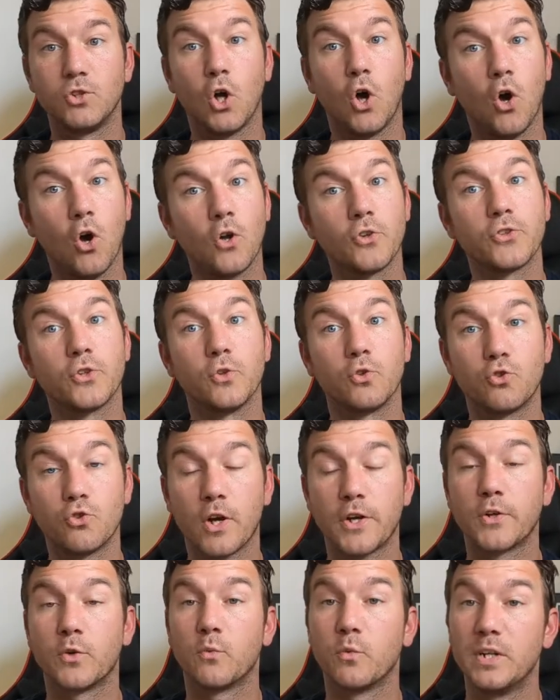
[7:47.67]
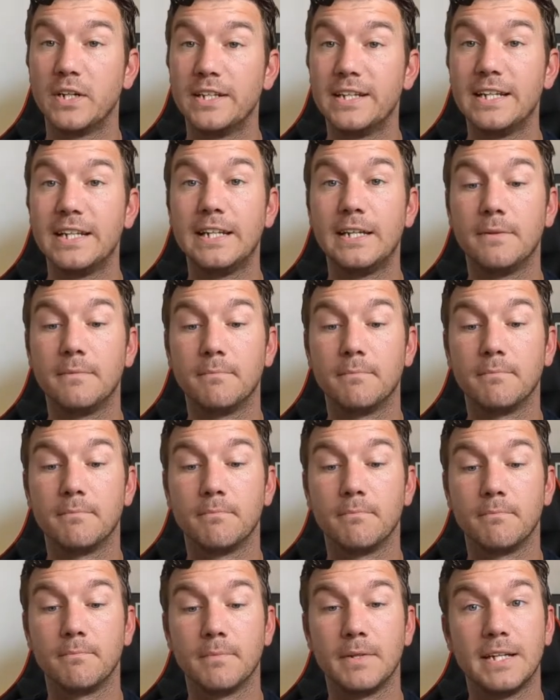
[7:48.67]
also trying to redeem
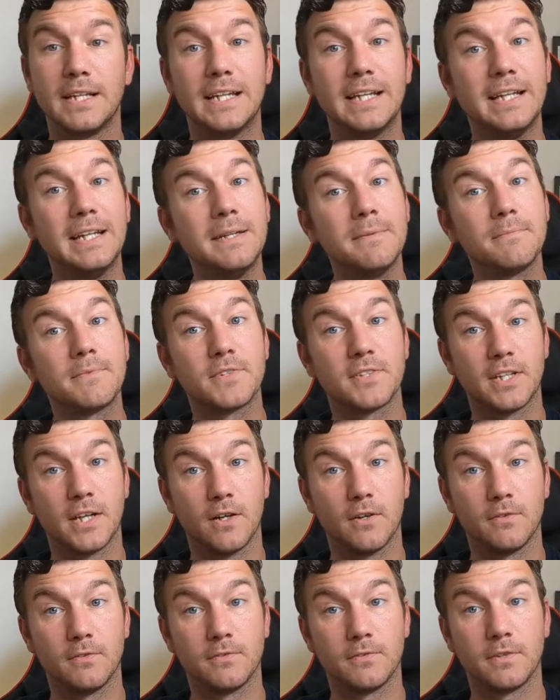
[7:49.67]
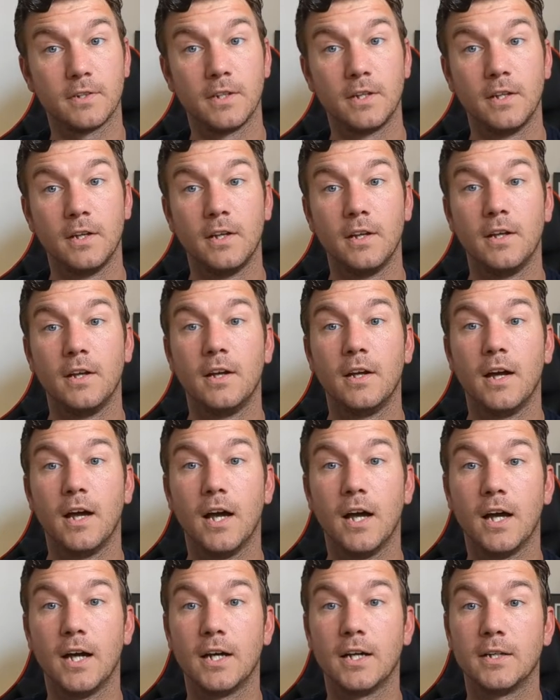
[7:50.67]
himself,
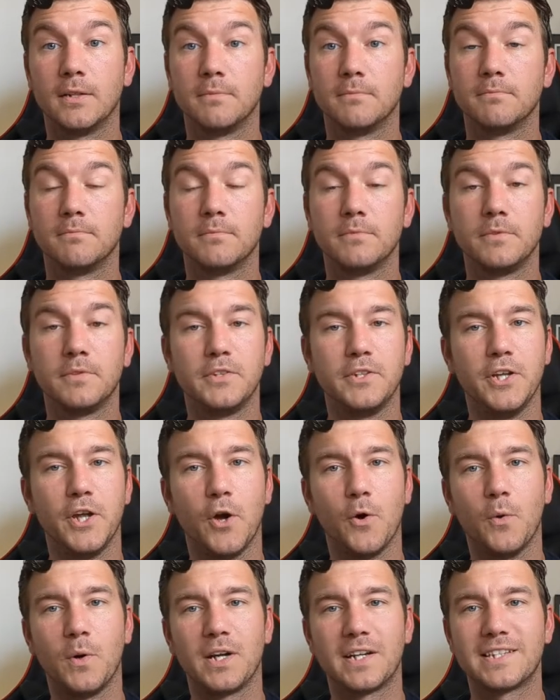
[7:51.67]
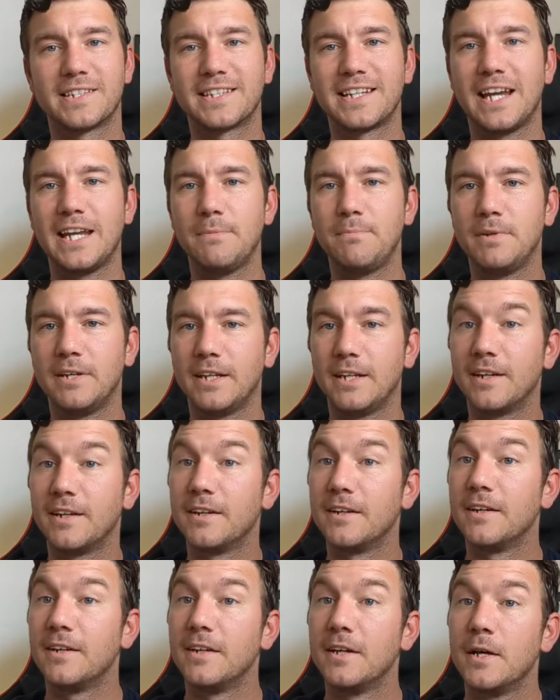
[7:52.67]
you know, escaping.
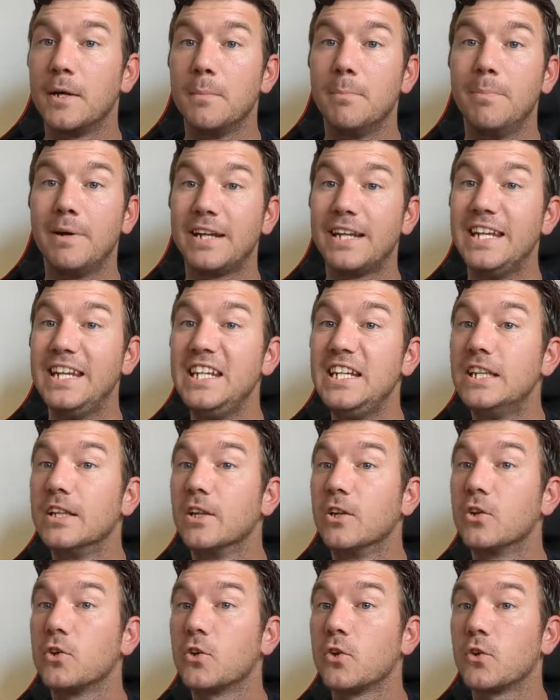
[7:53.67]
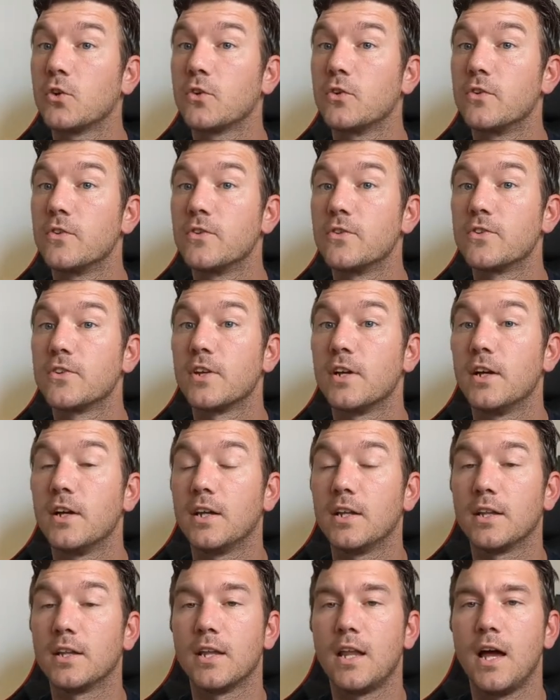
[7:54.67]
But he learns a
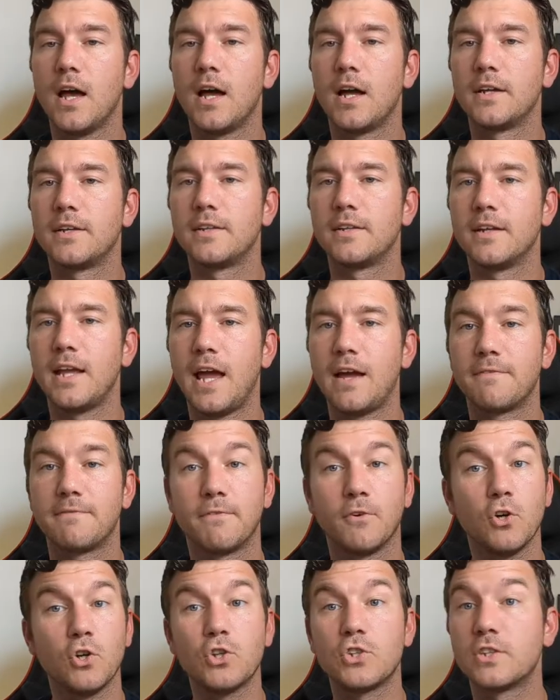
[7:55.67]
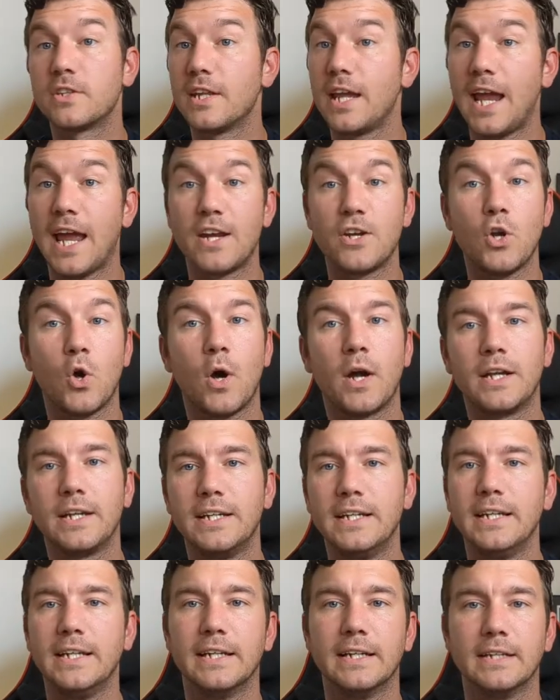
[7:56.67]
lot. At first, they had no
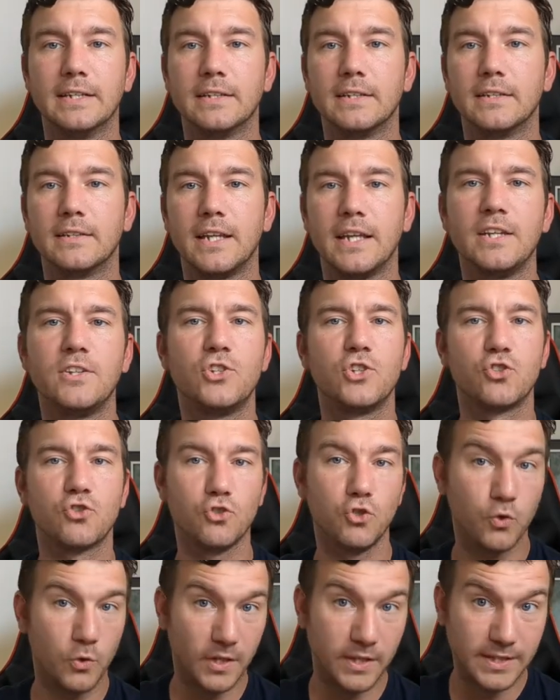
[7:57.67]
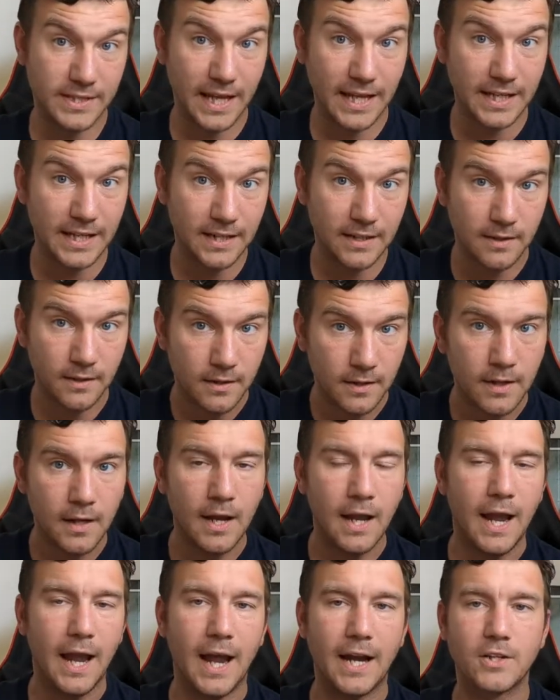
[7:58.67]
idea. They just knew that they
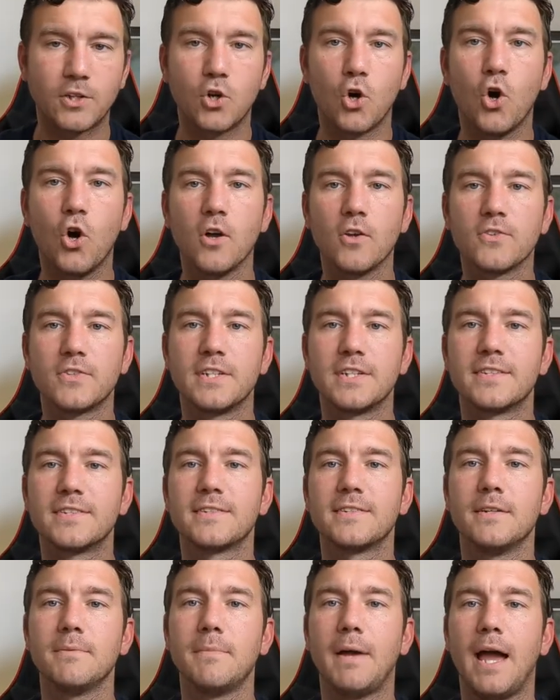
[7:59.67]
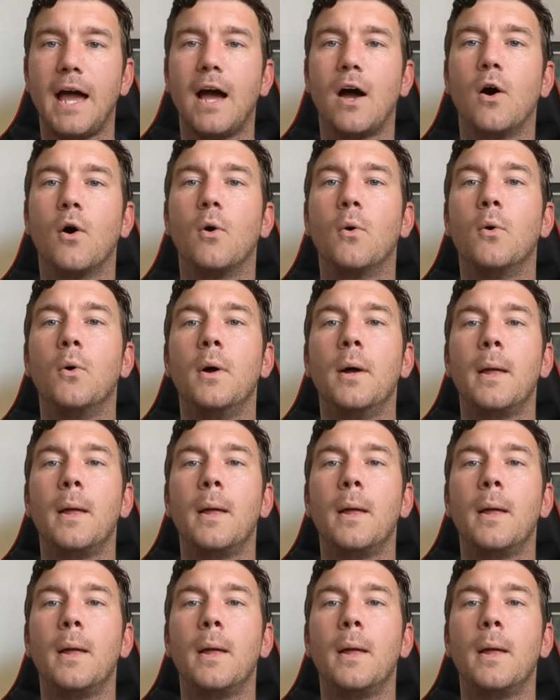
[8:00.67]
had caused it somehow,